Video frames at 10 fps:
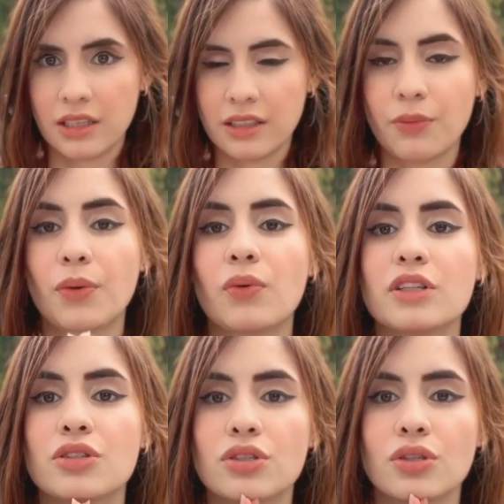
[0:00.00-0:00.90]
that we
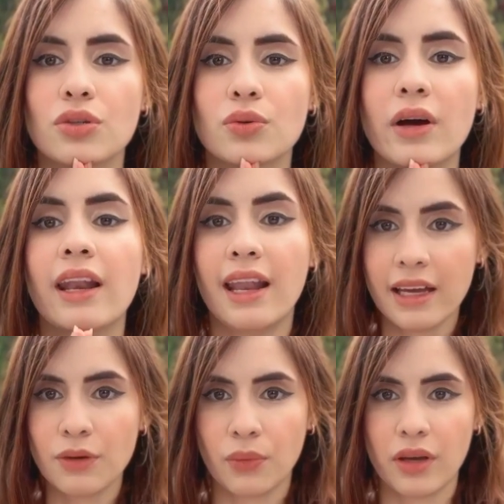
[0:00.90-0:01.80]
want to
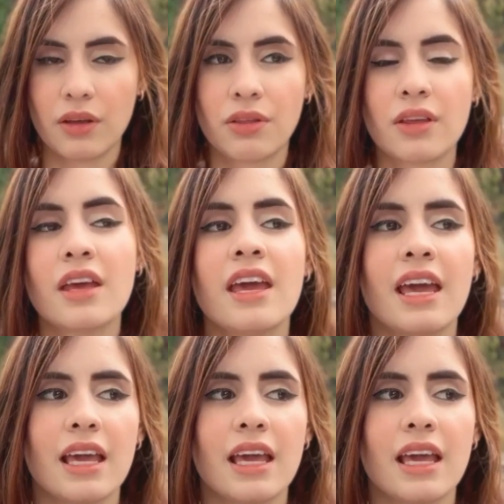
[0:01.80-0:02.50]
align with.